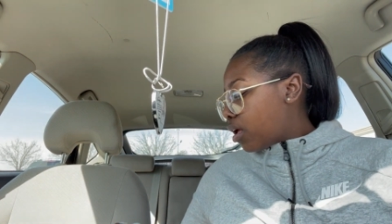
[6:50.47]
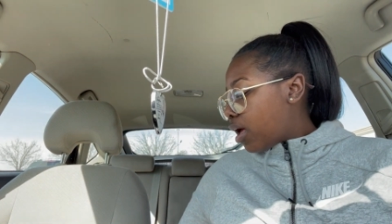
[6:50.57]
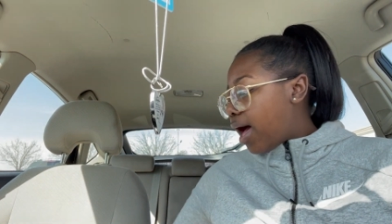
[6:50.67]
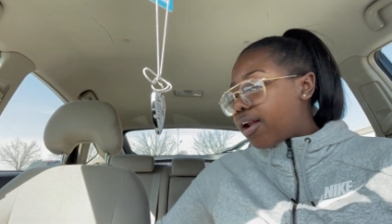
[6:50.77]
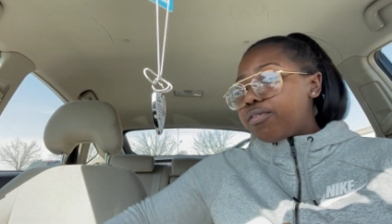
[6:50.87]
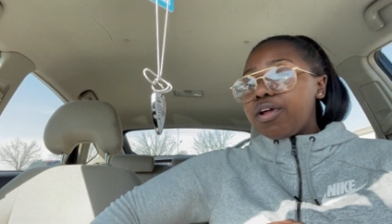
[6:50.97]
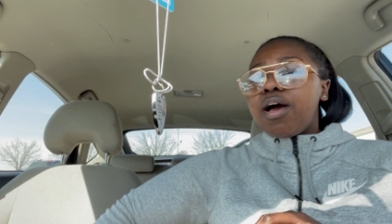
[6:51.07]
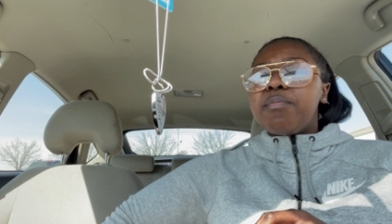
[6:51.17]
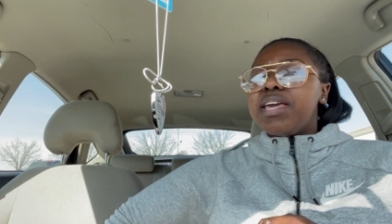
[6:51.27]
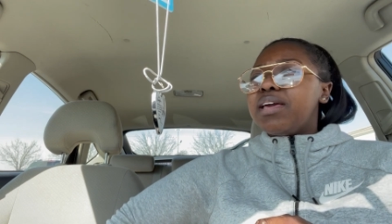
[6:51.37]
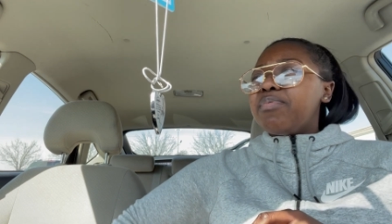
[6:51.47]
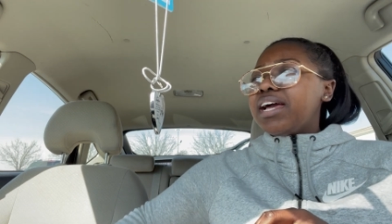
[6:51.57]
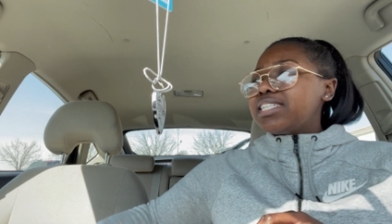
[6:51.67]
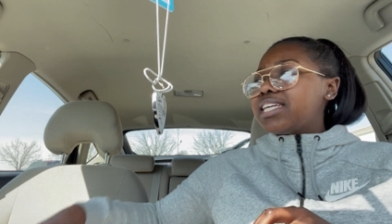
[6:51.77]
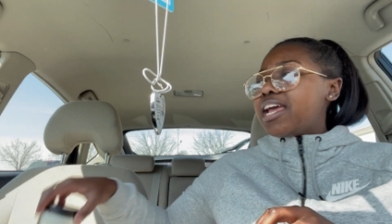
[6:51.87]
I don't know. I may get
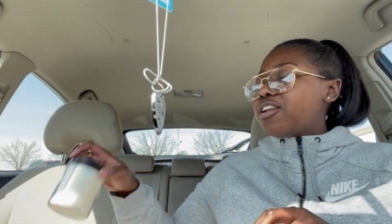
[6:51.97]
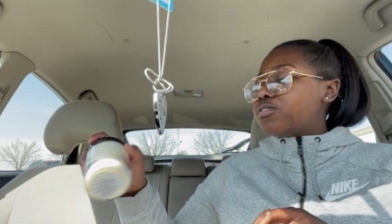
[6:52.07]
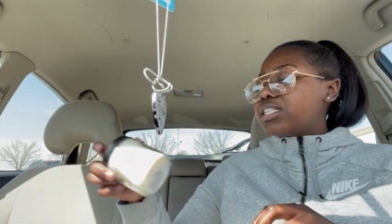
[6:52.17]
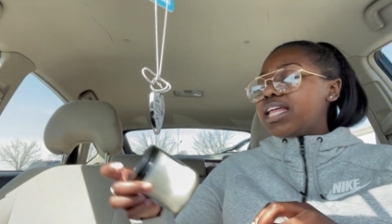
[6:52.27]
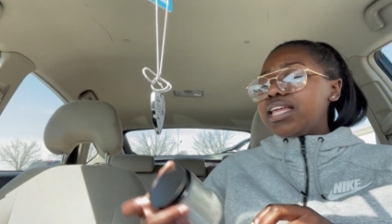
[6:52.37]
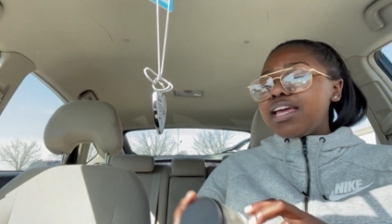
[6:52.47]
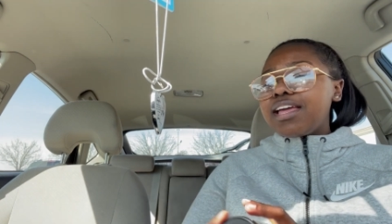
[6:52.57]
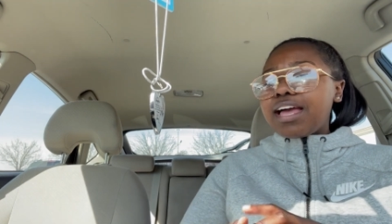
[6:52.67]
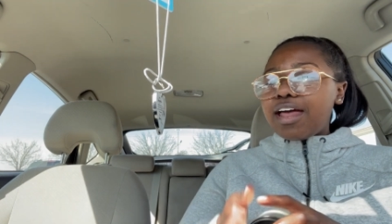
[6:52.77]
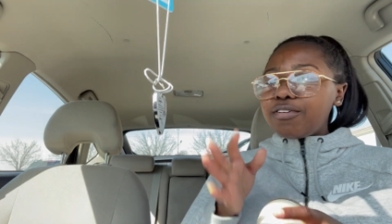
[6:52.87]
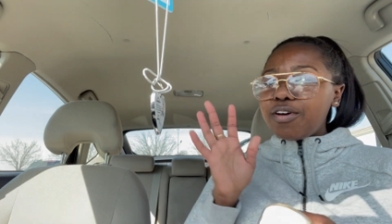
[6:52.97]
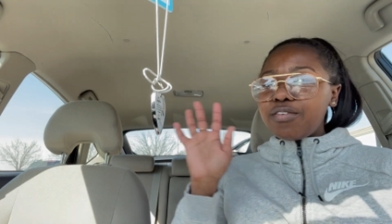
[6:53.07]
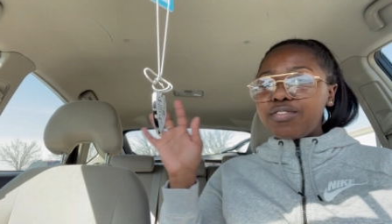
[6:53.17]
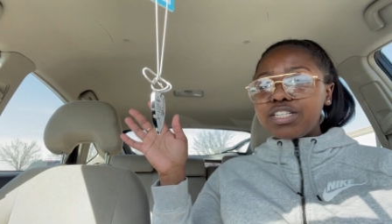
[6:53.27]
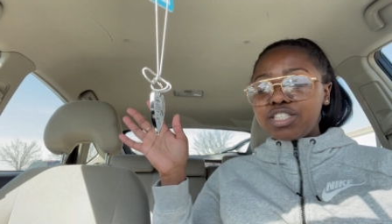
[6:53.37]
back into candles. Lately, I don't know
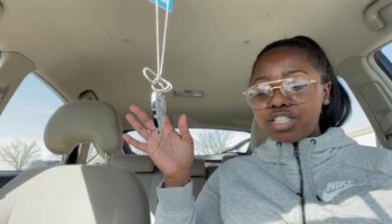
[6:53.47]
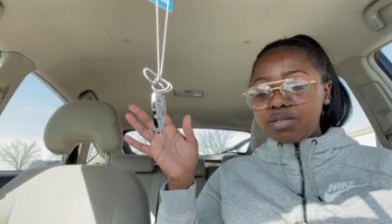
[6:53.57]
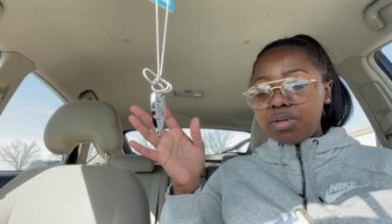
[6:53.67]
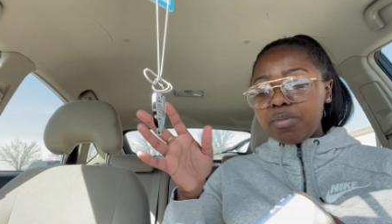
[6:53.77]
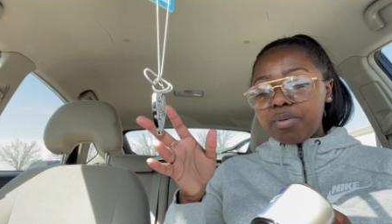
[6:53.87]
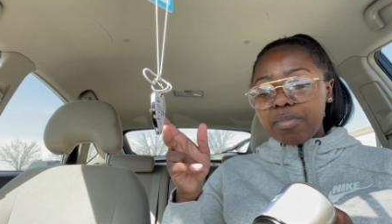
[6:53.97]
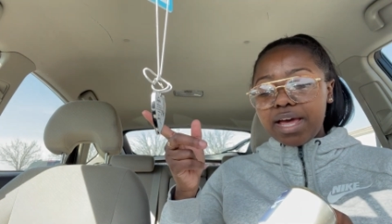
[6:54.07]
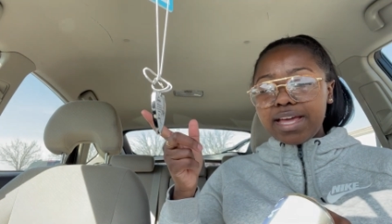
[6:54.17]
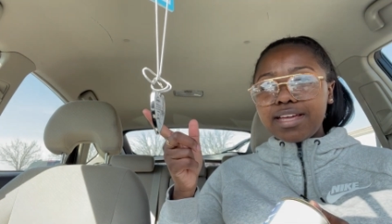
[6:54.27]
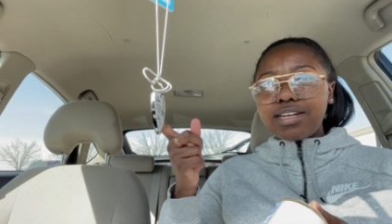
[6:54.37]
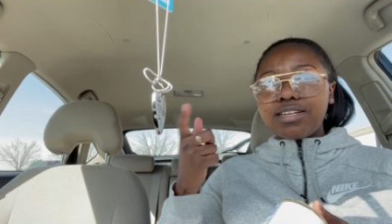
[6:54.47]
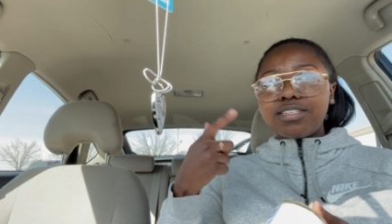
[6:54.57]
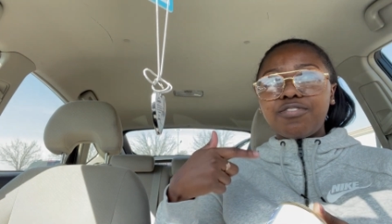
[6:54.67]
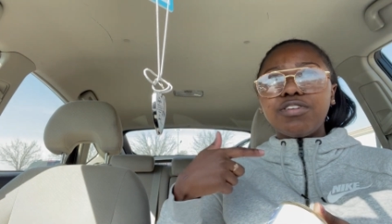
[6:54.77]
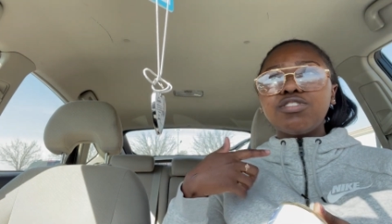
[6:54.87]
if this is just me, but my
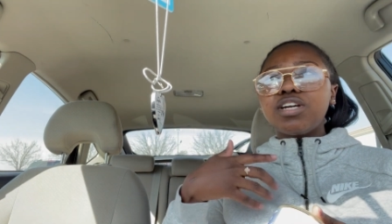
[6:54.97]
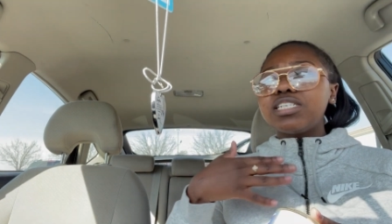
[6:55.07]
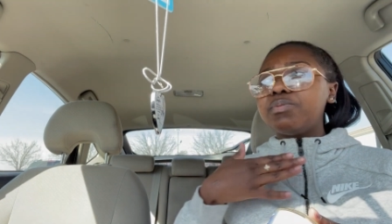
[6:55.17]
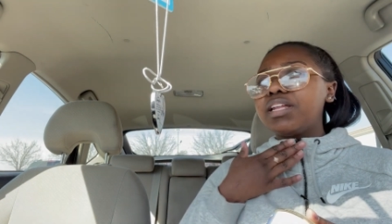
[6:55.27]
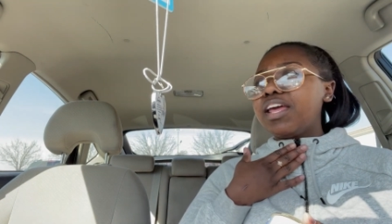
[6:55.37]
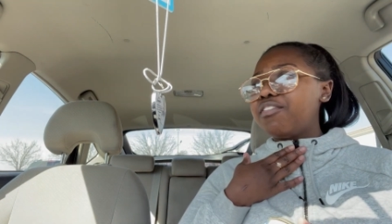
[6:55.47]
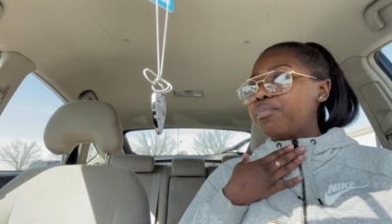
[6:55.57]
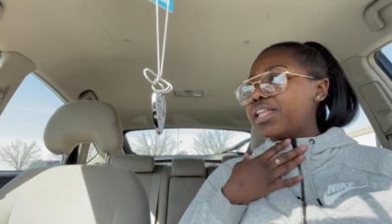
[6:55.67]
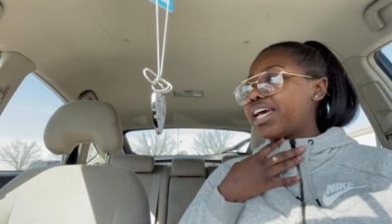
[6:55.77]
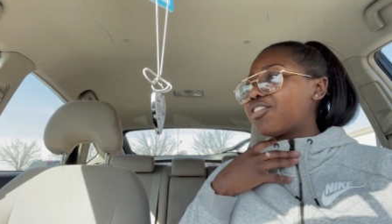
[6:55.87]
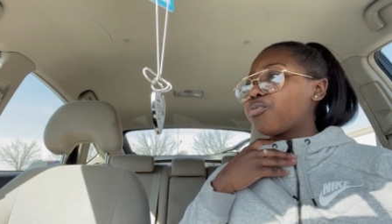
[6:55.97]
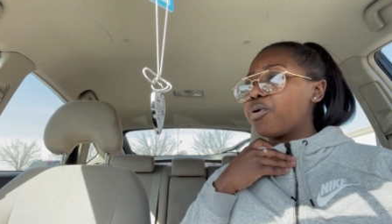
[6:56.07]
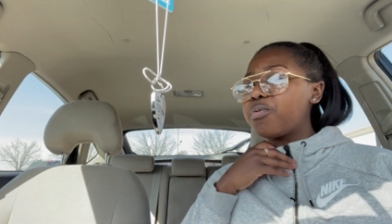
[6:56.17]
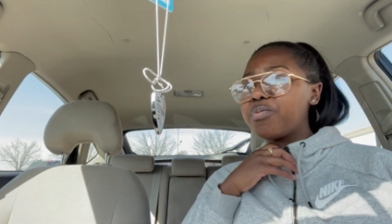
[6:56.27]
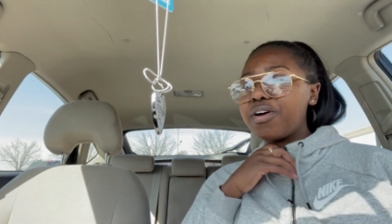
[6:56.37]
diffuser has been giving me, like,
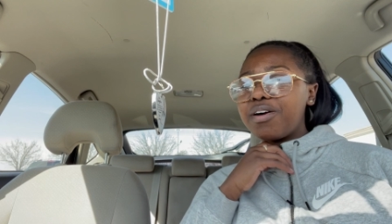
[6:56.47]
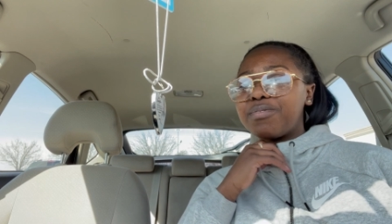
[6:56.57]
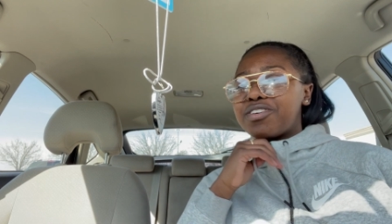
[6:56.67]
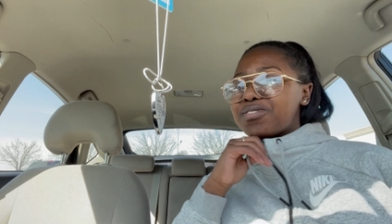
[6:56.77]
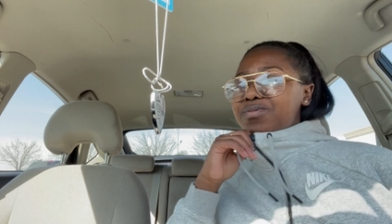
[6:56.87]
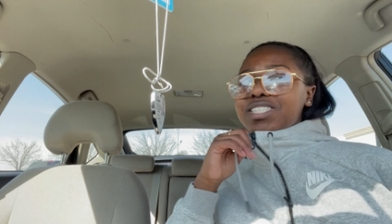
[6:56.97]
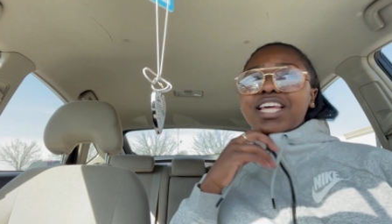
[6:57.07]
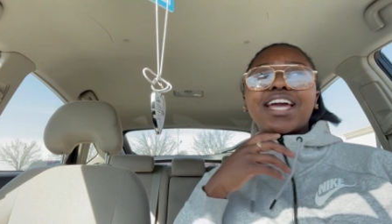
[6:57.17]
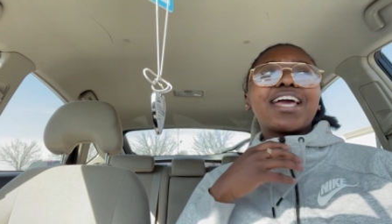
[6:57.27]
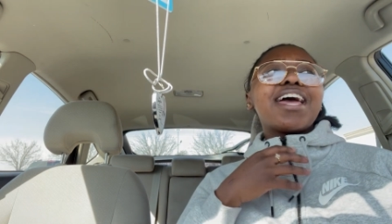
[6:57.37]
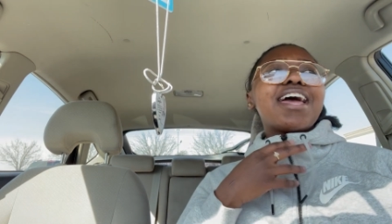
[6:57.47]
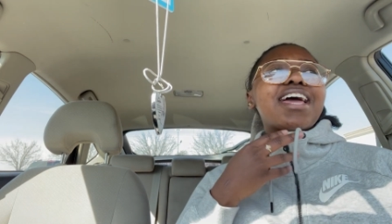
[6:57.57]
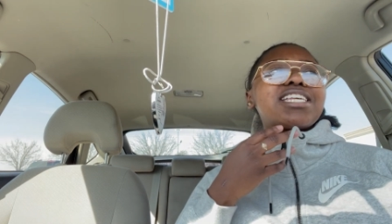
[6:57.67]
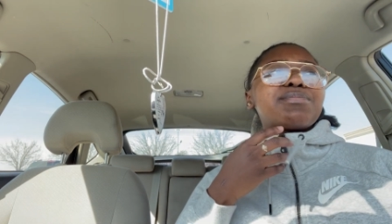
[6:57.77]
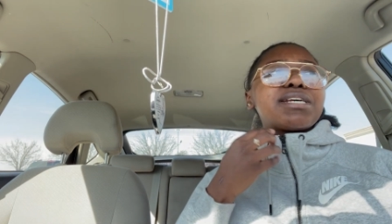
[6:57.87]
throat problems. Like,
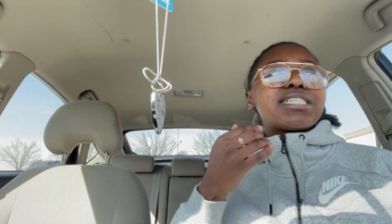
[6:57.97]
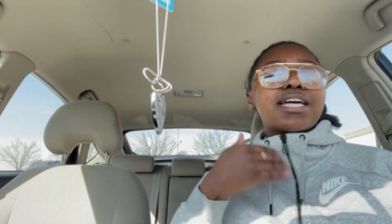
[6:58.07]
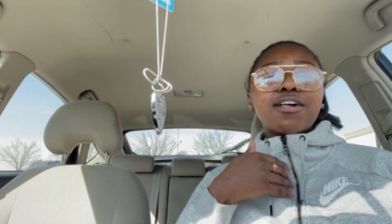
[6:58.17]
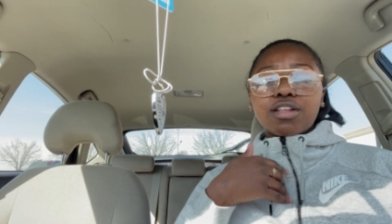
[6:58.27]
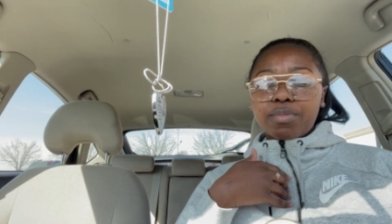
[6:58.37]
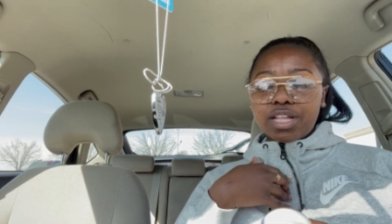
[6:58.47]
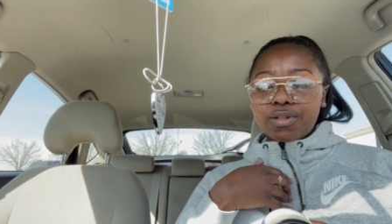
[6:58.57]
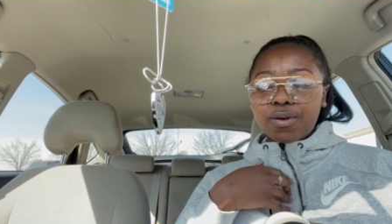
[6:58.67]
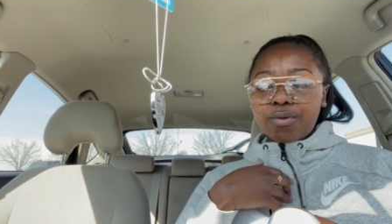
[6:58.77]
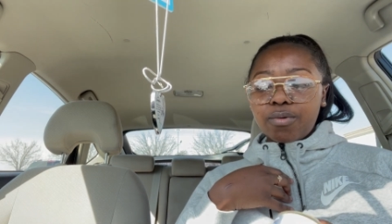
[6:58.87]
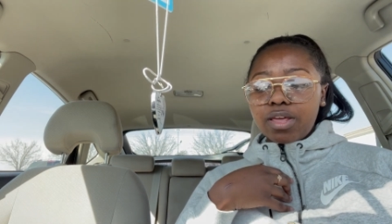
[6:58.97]
it's been a tickle in my throat.